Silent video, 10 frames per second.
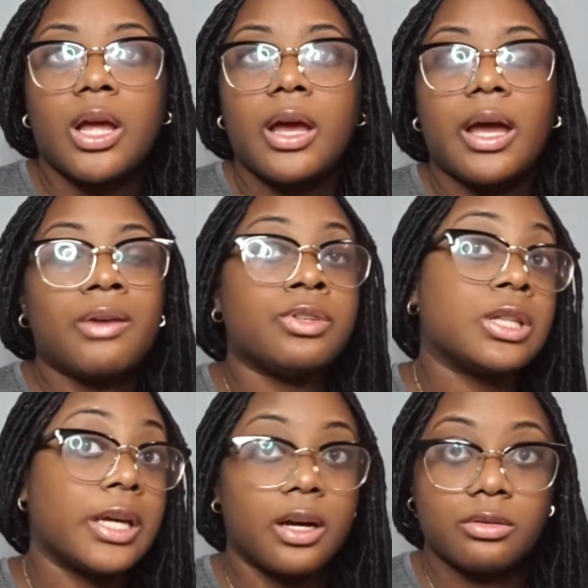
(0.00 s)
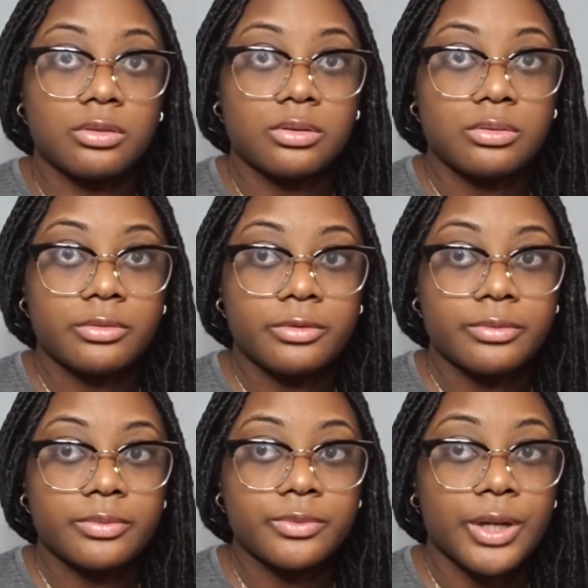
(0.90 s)
everything else,
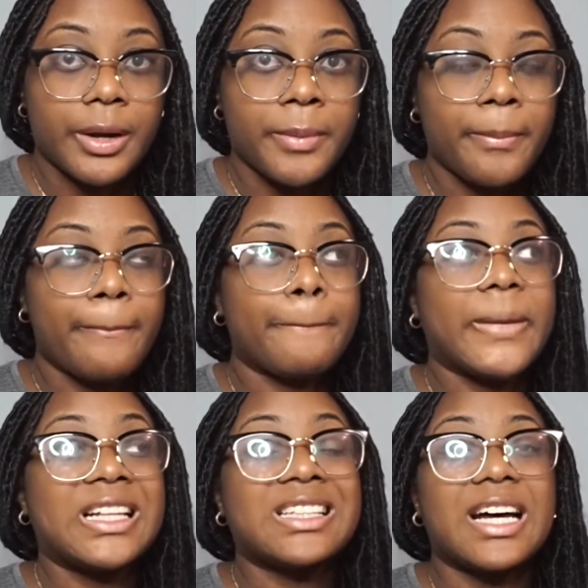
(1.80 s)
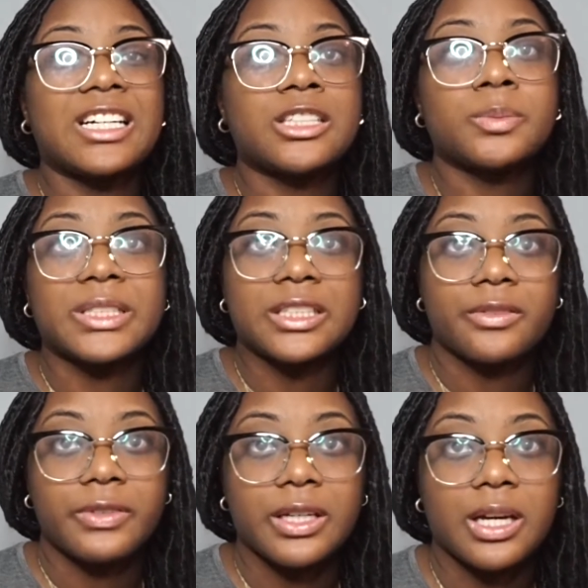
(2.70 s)
right? It's not a
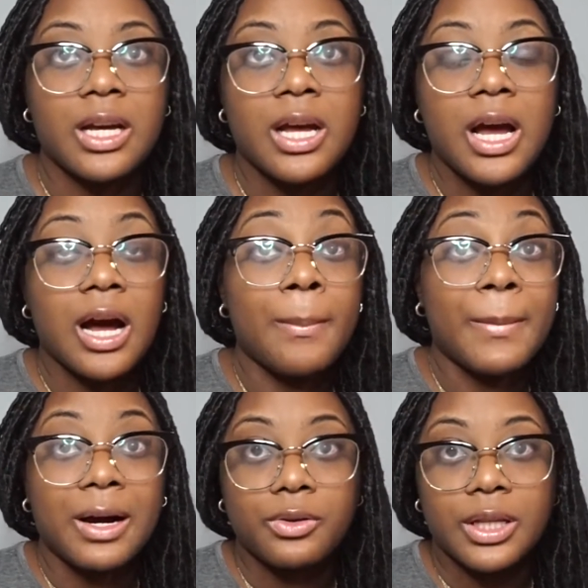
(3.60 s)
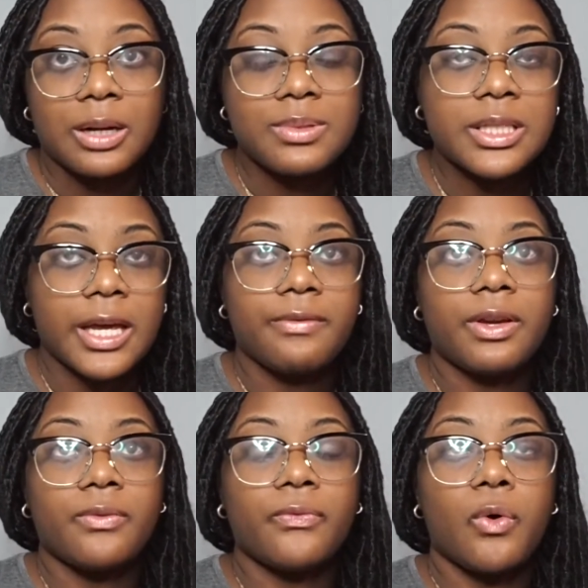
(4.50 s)
specific amount that I'm
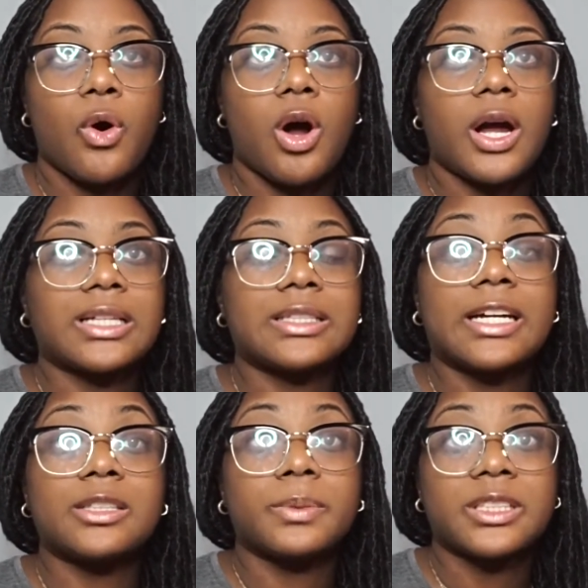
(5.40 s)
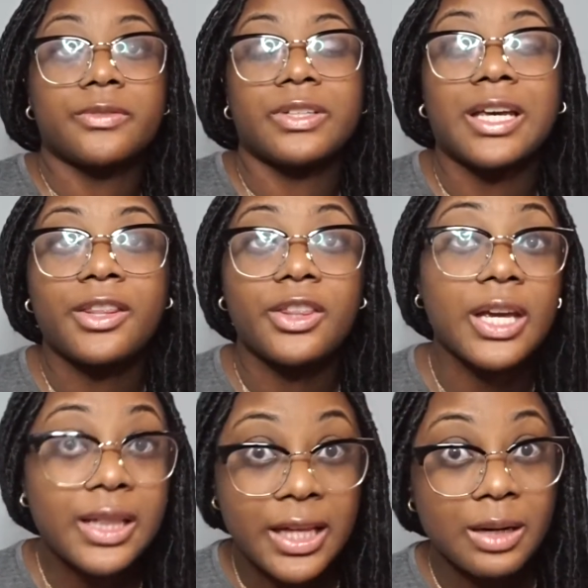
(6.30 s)
saving for. It's not a specific
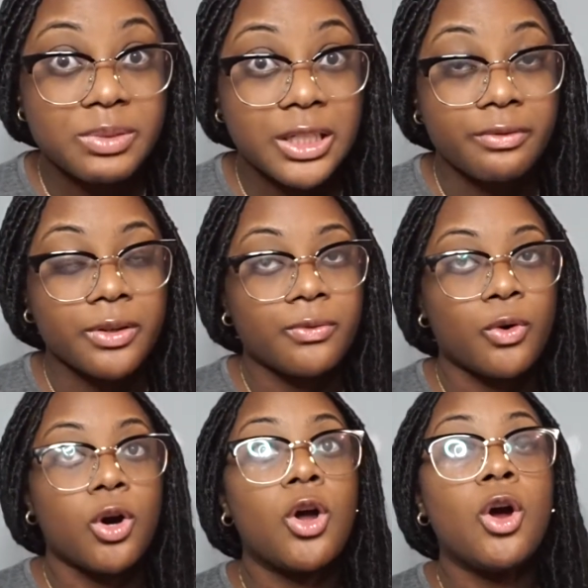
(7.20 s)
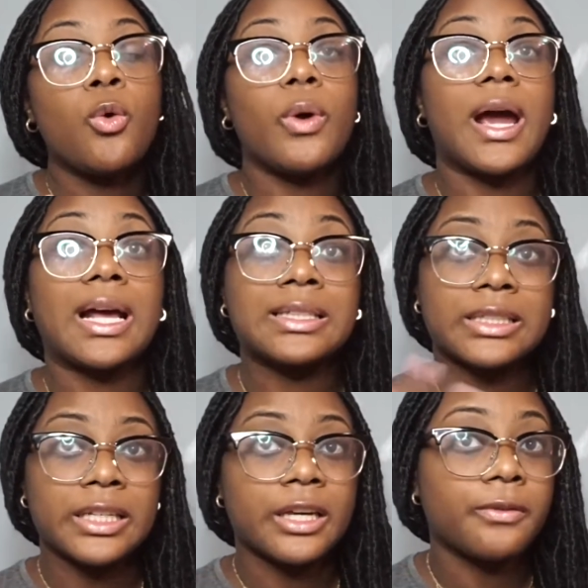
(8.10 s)
thing that I'm saving for. Whereas
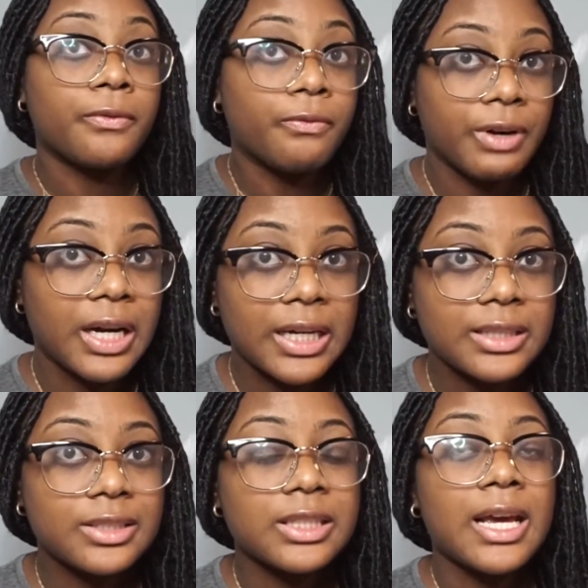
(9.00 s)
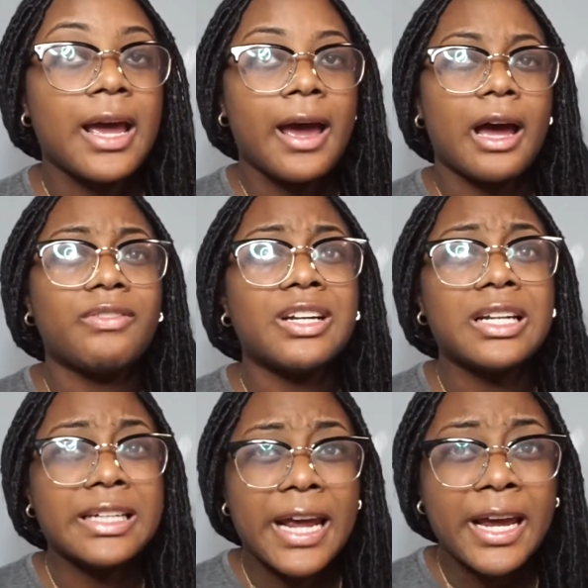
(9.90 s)
sinking funds have a
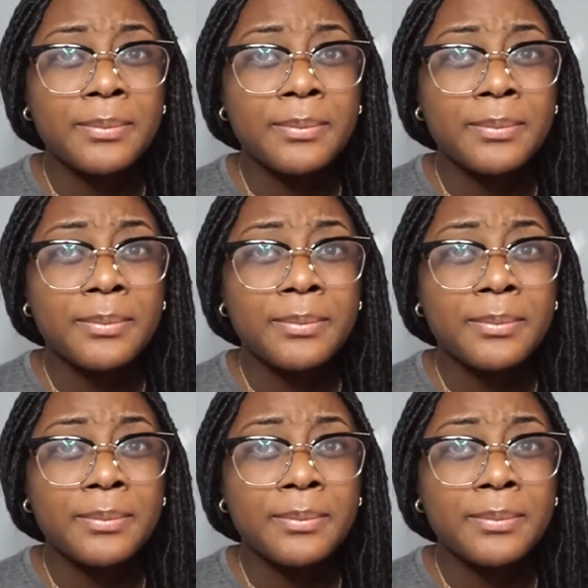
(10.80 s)
name